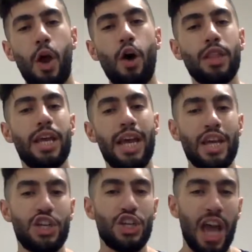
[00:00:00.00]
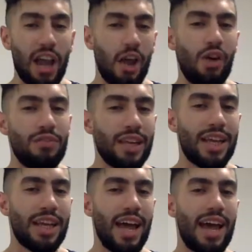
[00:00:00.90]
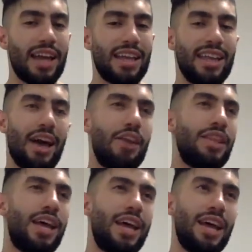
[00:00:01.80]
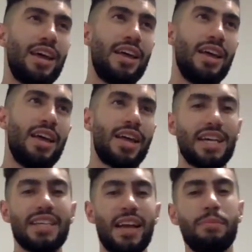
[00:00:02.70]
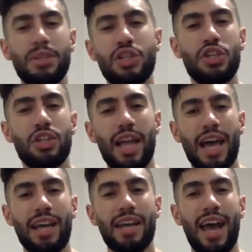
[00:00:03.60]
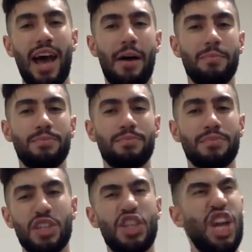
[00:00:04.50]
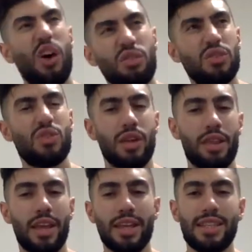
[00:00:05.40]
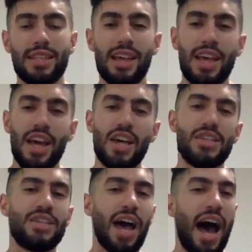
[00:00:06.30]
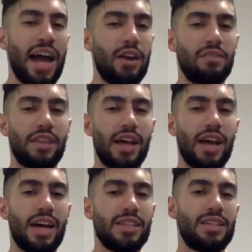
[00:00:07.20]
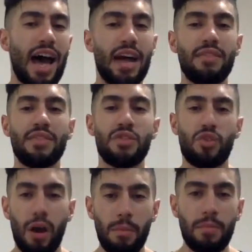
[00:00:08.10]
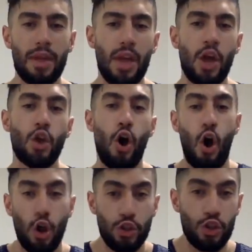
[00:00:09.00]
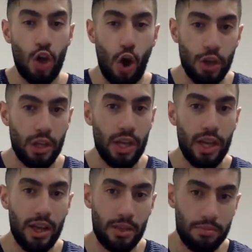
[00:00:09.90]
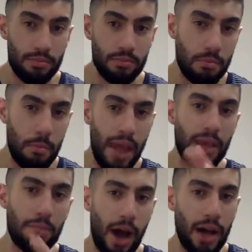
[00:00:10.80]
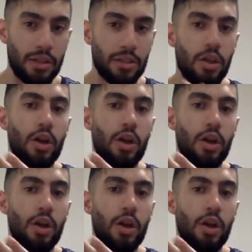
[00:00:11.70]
on the shell of the on the cascara means shell sort of thing. It's on the side of the drum, not on the main part of the